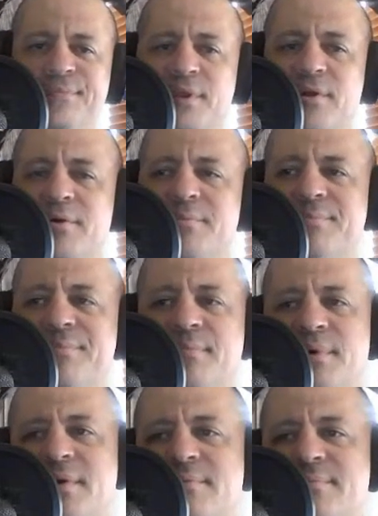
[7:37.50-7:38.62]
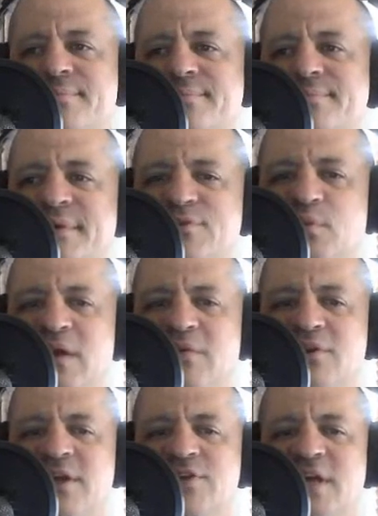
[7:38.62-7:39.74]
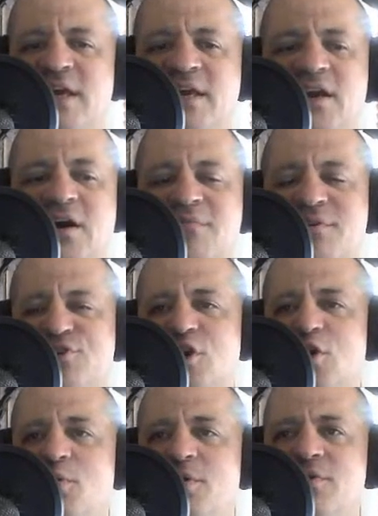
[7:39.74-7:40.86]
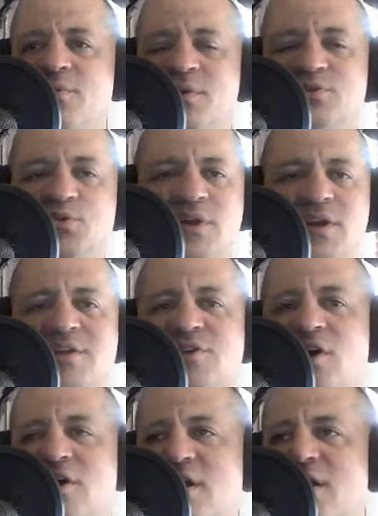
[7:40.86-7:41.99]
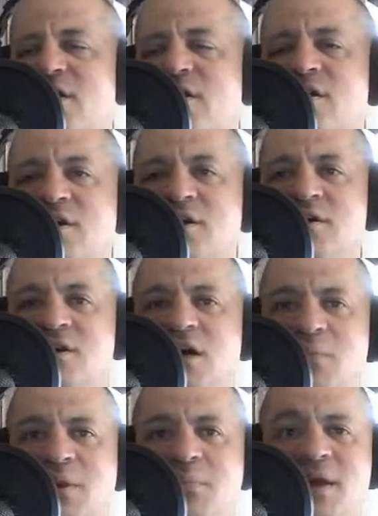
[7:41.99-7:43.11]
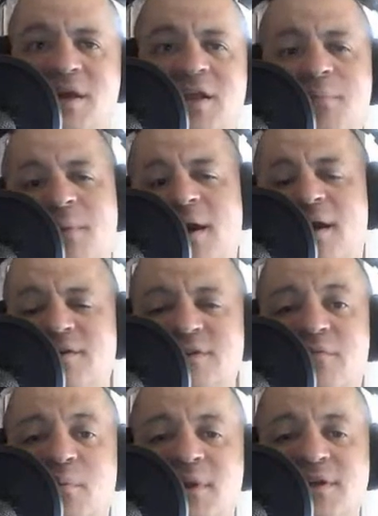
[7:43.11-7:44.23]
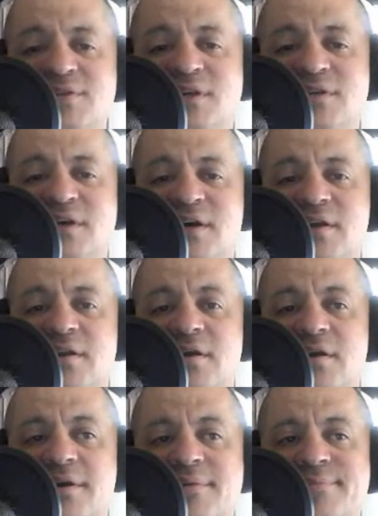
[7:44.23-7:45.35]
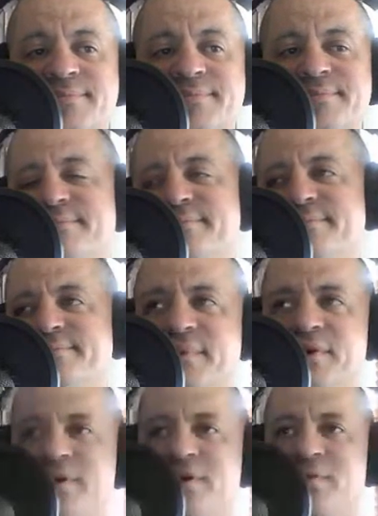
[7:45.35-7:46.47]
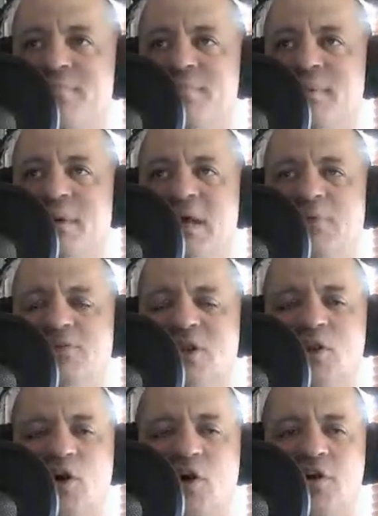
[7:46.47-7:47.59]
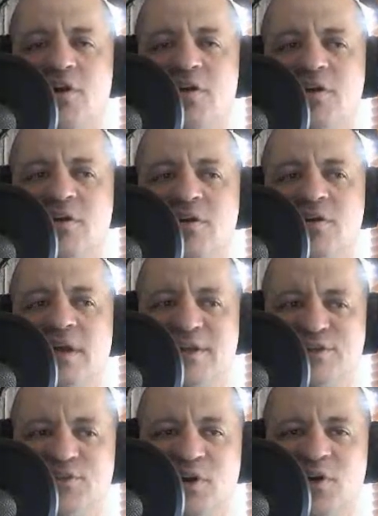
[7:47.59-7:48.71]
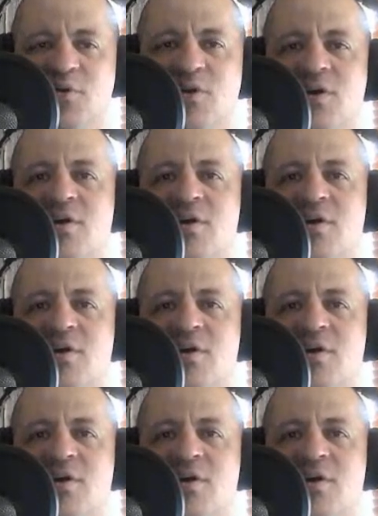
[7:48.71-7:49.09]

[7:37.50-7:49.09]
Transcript: you know, but it's whatever. They kick off the show with Trinity talking, and I'm going to make an impact because everybody says that. You know, it was a long intro,